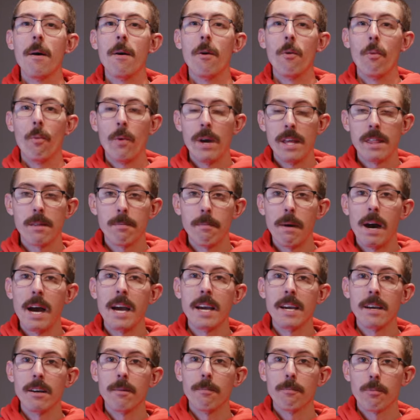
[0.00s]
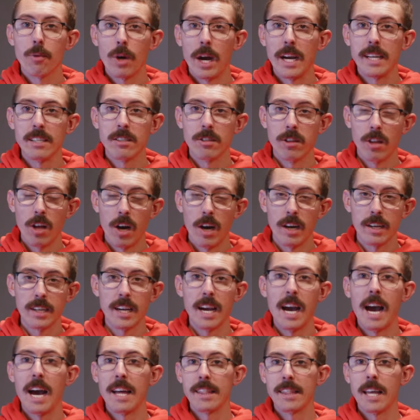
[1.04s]
with my price lock
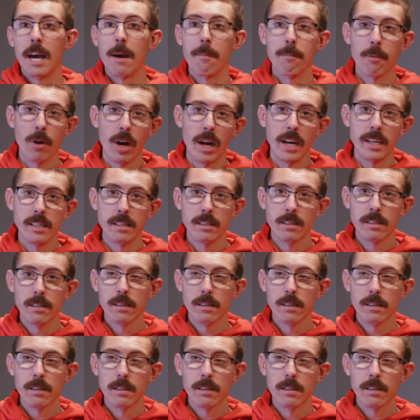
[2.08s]
at that price,